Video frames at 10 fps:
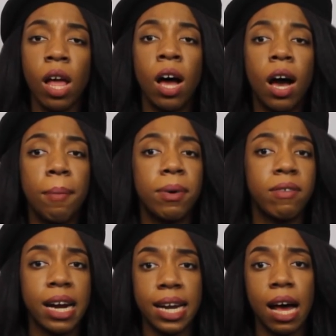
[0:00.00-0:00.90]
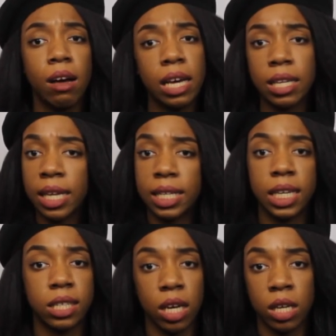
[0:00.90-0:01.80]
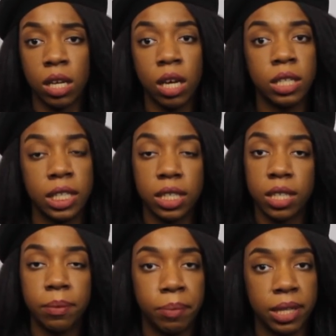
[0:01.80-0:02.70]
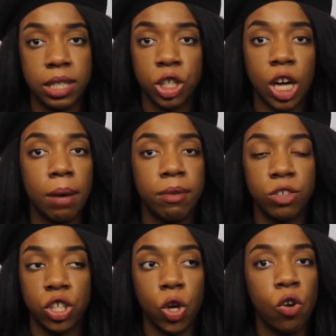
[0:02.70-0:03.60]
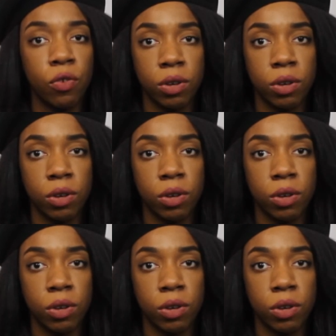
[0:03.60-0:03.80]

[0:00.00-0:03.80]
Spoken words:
But right now, it does a decent basic job of just over,